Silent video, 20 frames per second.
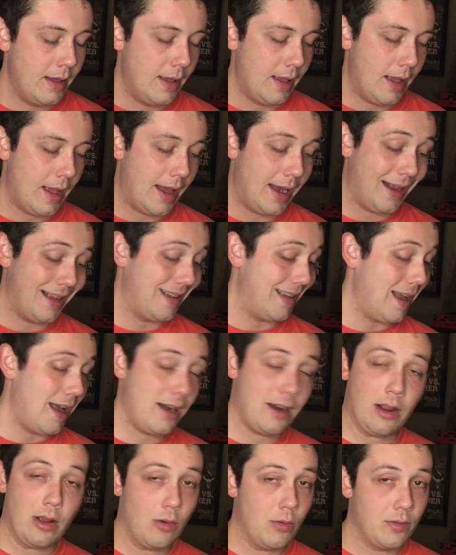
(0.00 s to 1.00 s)
and I gotta
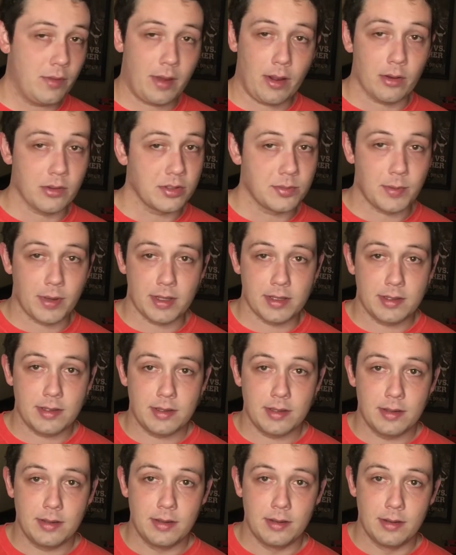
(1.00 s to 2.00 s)
go with Errol Spence.
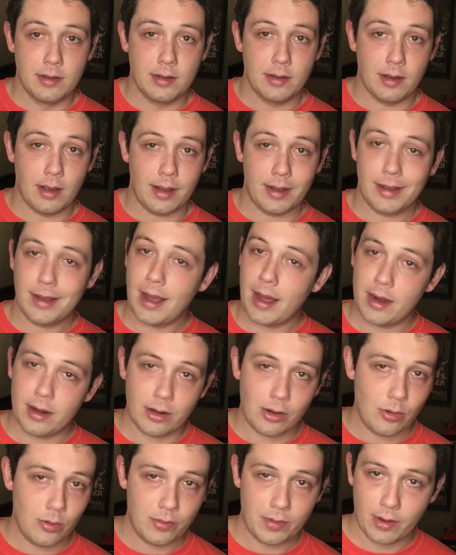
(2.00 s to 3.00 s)
I gotta
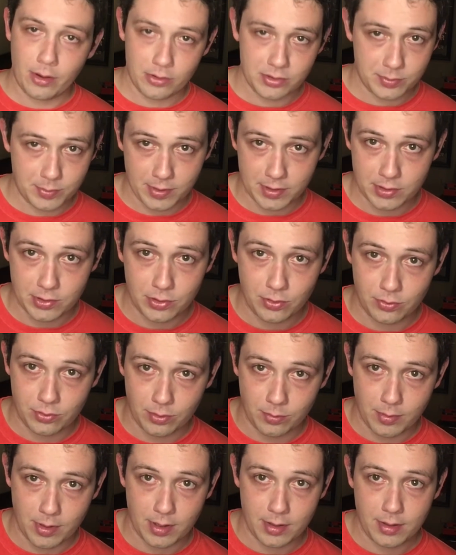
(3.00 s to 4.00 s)
go with Errol Spence Jr.,
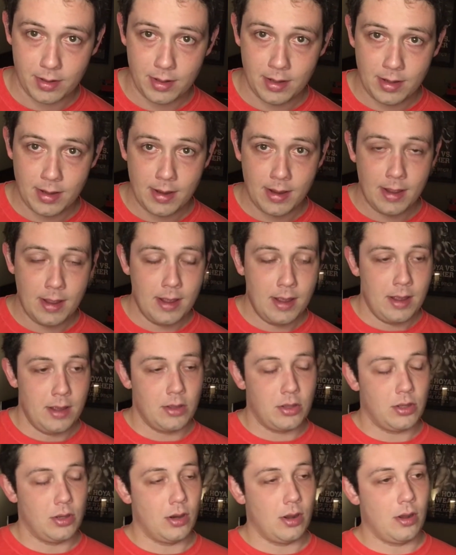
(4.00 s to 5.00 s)
man.
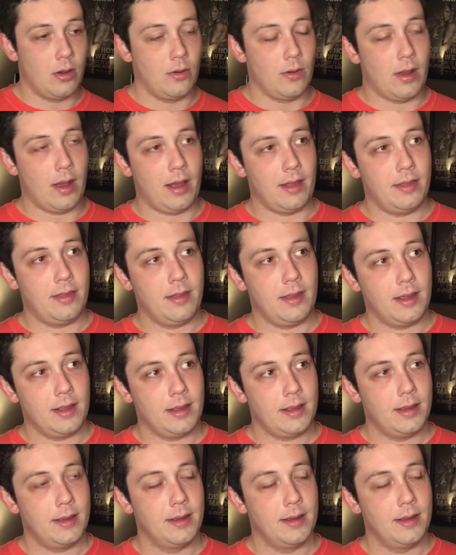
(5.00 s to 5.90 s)
You know, I think